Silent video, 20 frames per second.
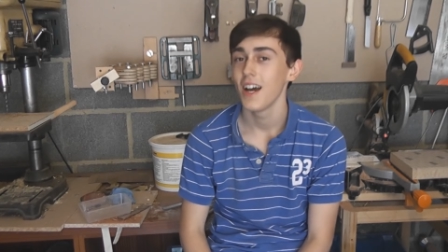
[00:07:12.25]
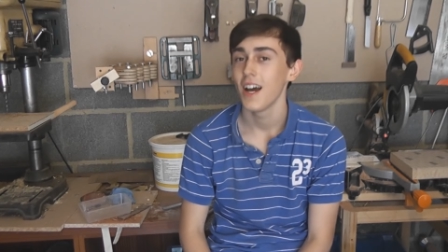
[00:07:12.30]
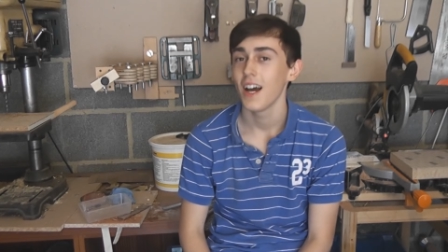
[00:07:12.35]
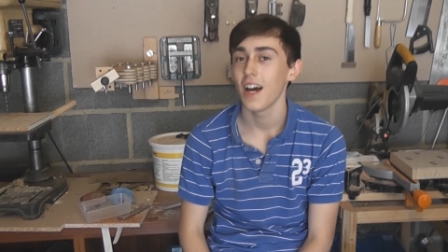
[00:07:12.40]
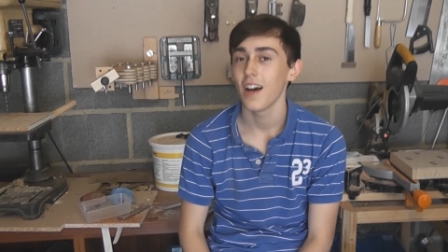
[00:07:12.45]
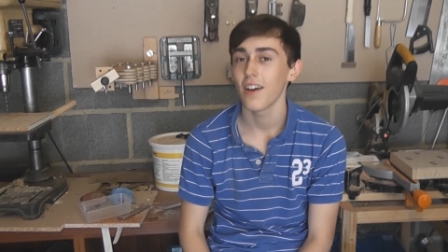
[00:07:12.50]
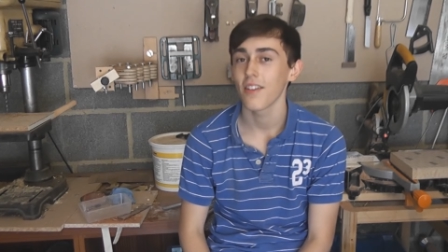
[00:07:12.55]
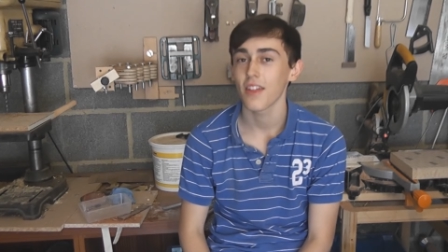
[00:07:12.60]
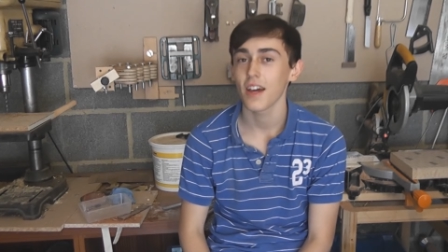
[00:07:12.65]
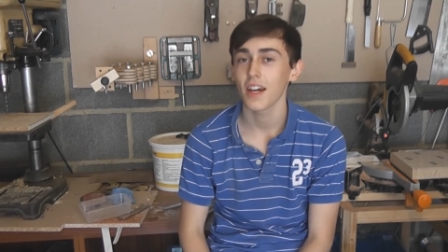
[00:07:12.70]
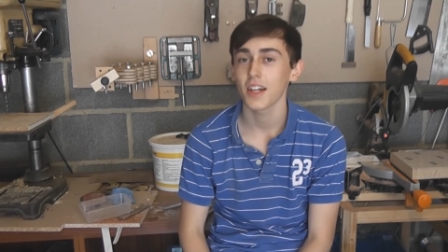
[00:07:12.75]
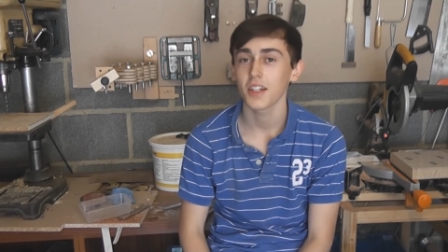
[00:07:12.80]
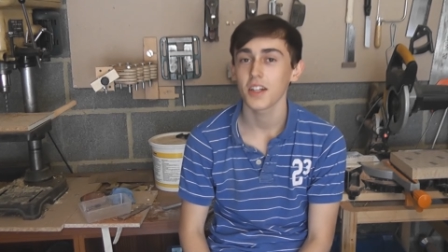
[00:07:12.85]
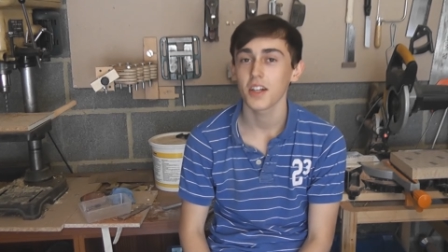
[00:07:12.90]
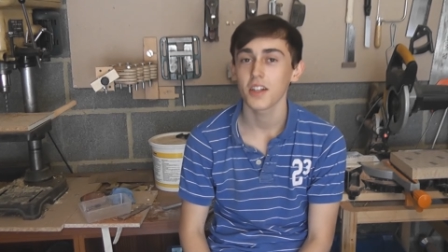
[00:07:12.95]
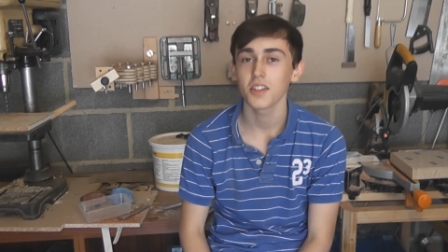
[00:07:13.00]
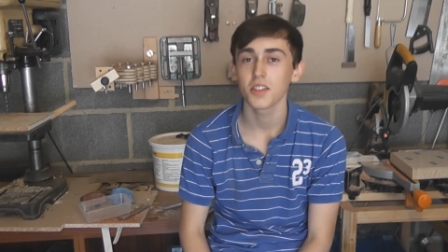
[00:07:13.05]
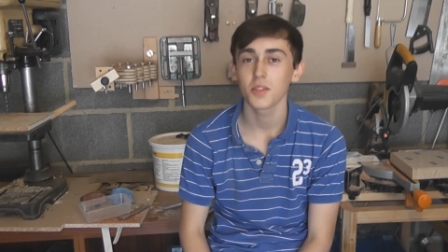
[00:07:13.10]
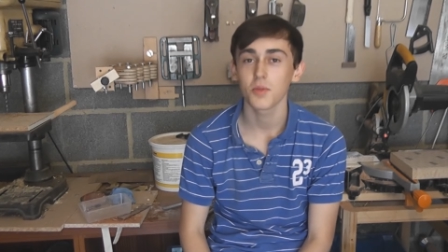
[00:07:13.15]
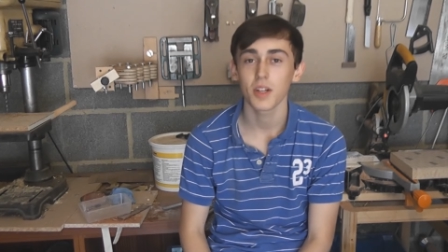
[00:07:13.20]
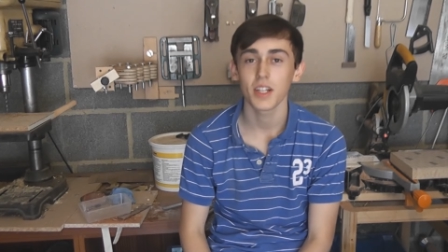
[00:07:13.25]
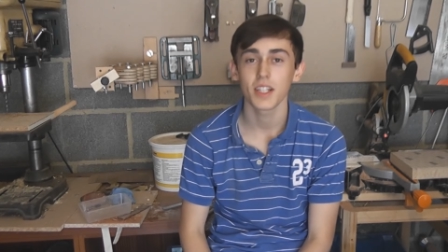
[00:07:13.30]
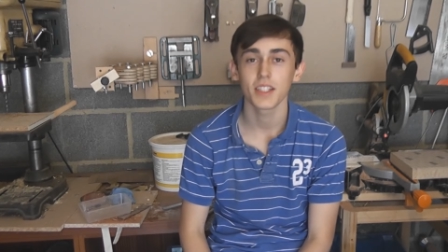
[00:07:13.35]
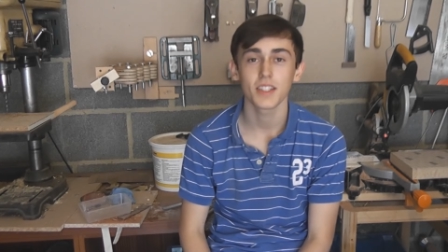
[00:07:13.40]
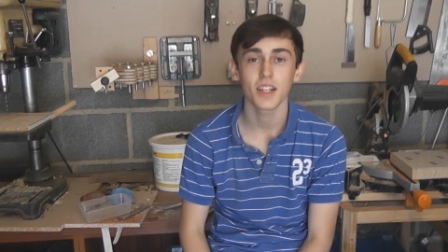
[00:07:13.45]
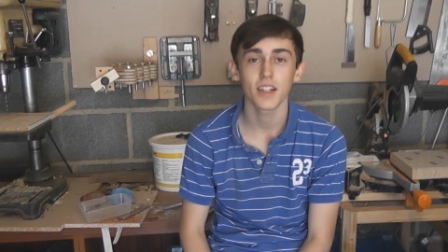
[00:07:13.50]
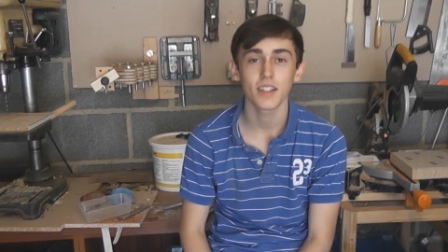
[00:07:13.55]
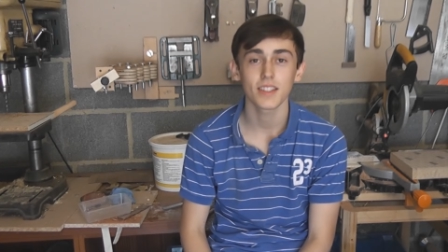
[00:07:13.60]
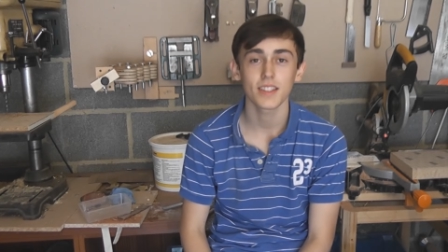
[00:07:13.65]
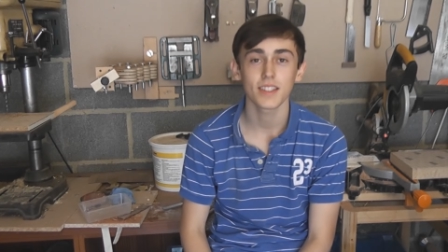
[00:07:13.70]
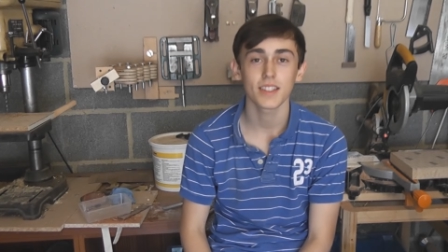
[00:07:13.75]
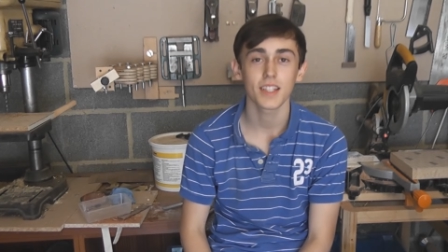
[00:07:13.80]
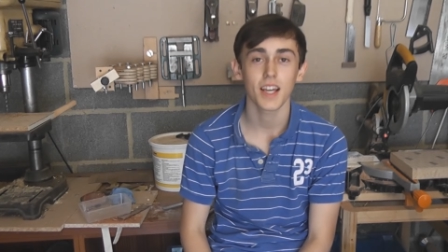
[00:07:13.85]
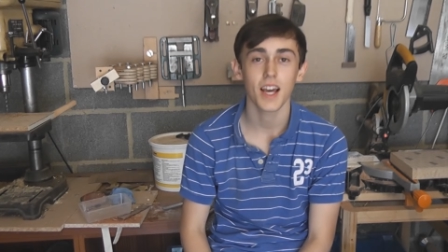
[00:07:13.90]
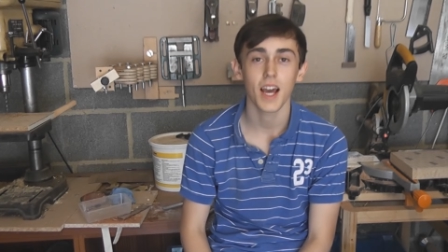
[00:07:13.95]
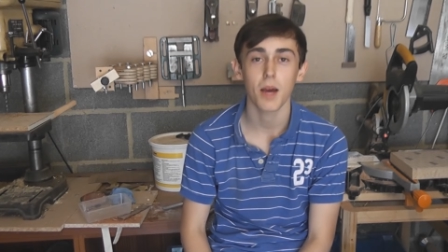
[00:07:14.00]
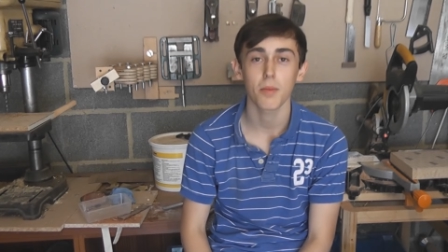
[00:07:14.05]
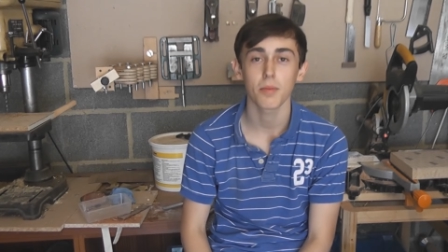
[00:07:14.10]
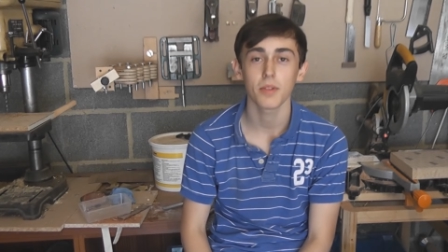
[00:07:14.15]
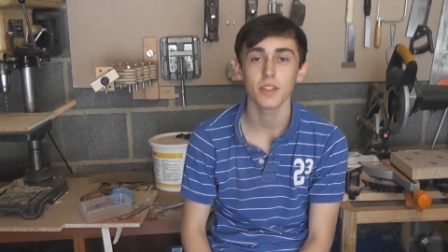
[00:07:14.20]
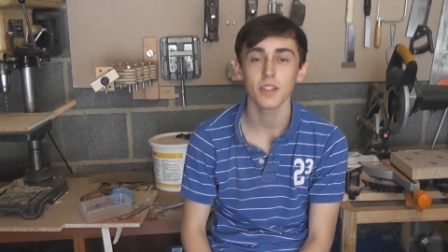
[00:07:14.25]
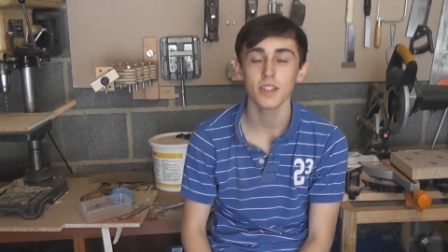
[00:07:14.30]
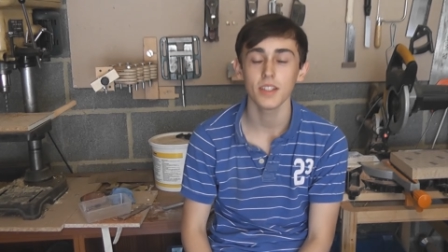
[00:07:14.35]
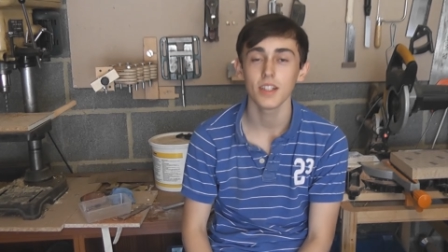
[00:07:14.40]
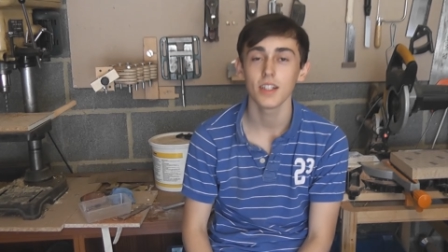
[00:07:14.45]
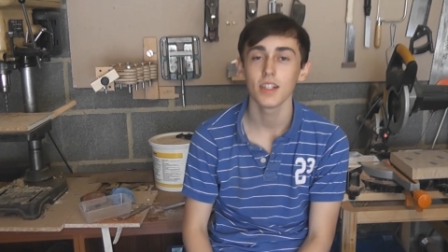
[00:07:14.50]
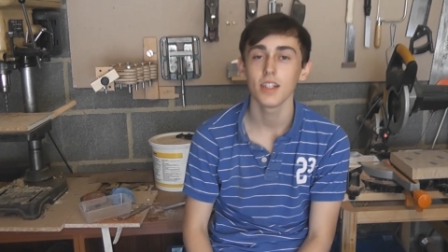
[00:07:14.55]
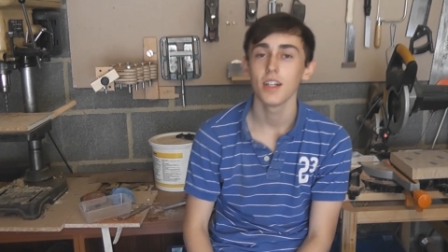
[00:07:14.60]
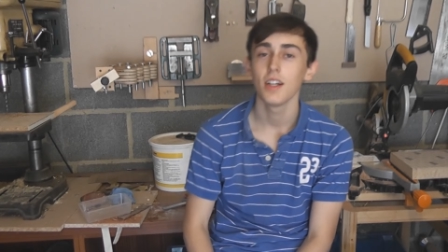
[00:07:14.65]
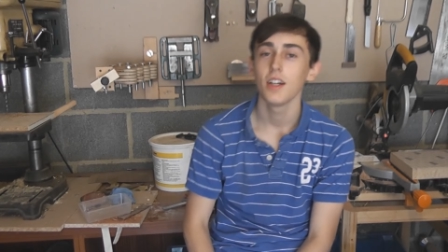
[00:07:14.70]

how that goes when it does happen.